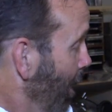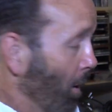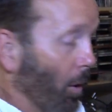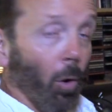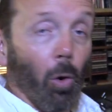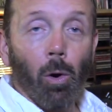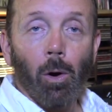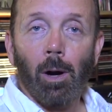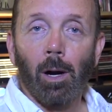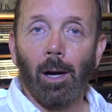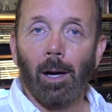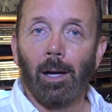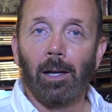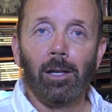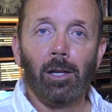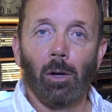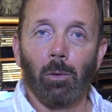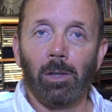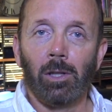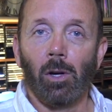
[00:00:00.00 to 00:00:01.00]
Or, uh,
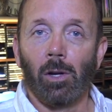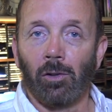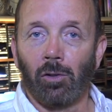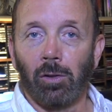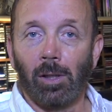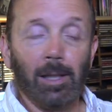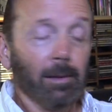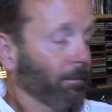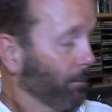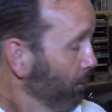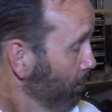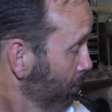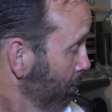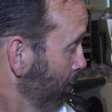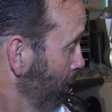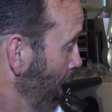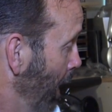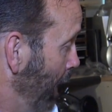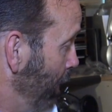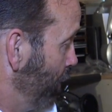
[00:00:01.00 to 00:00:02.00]
you know, when you go to sleep,
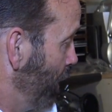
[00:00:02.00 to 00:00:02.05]
hey,